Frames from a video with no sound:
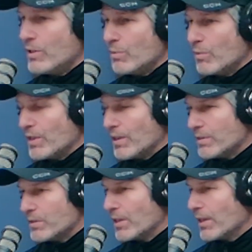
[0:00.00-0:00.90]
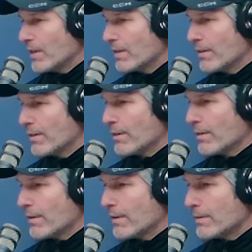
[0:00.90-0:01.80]
teach you things like,
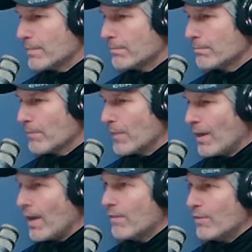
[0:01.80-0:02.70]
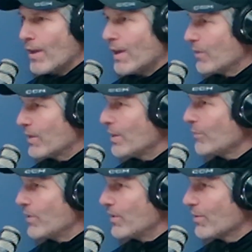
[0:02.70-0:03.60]
um, hey, I have, a, I have a
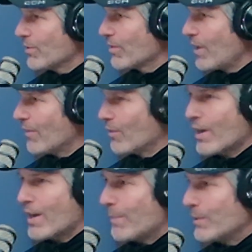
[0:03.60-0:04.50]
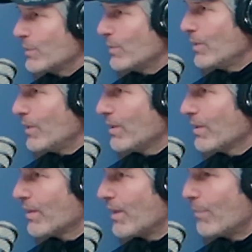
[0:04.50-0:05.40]
gift here. I have great
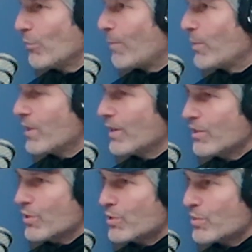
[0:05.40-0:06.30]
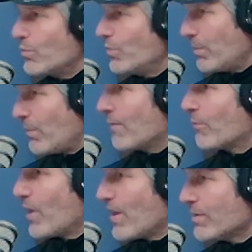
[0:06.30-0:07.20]
opportunity. I'm representing this school and
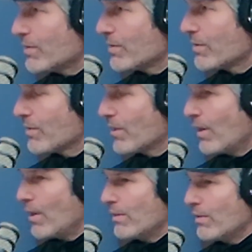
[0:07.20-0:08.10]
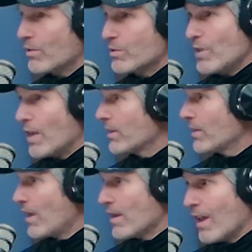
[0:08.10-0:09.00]
my friends. And there's
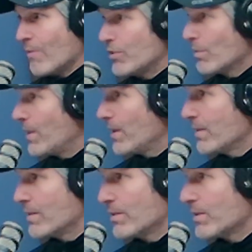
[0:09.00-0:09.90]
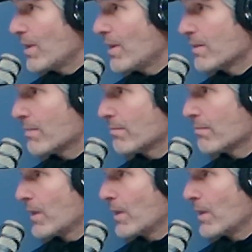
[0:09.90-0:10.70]
nothing like having your buddies in the stands.